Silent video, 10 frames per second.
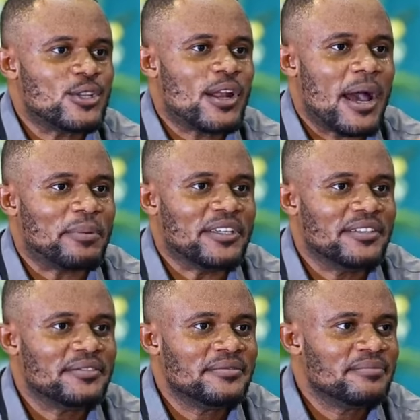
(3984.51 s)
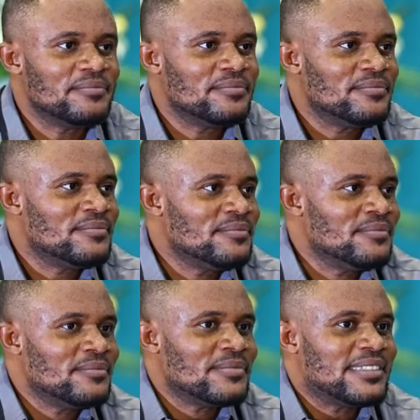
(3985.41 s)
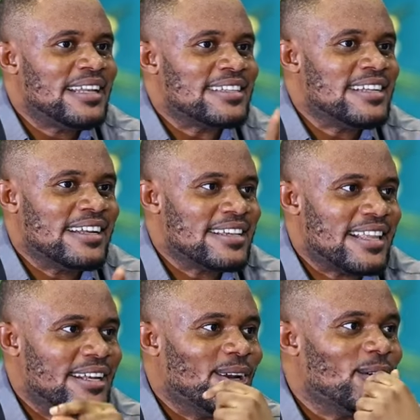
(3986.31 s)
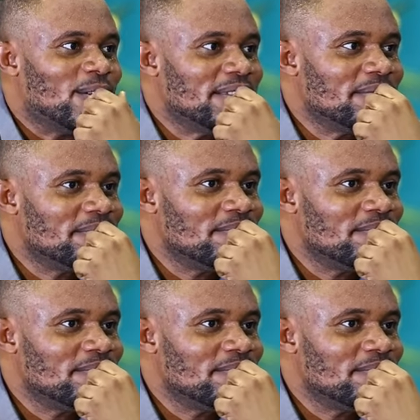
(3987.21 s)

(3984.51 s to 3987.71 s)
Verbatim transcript: is not happy doesn't understand the Lord.